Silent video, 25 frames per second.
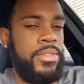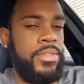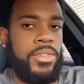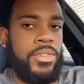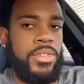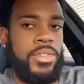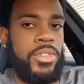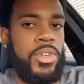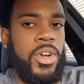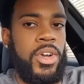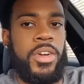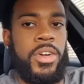
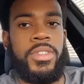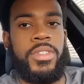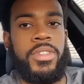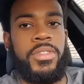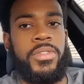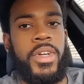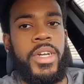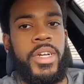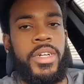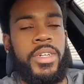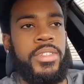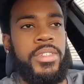service
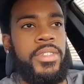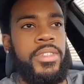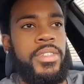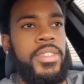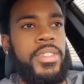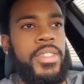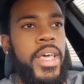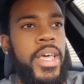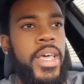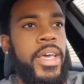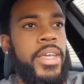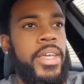records
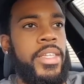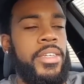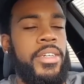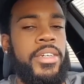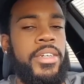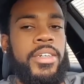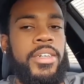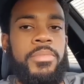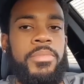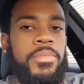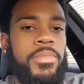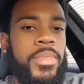stacked
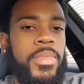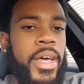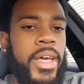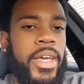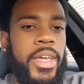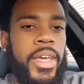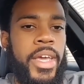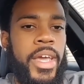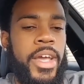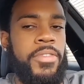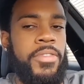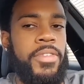up,
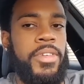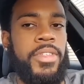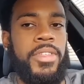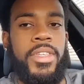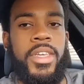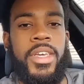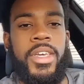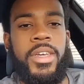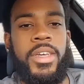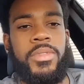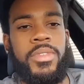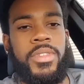like
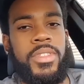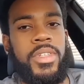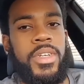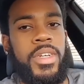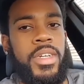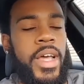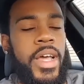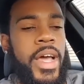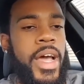everything was done.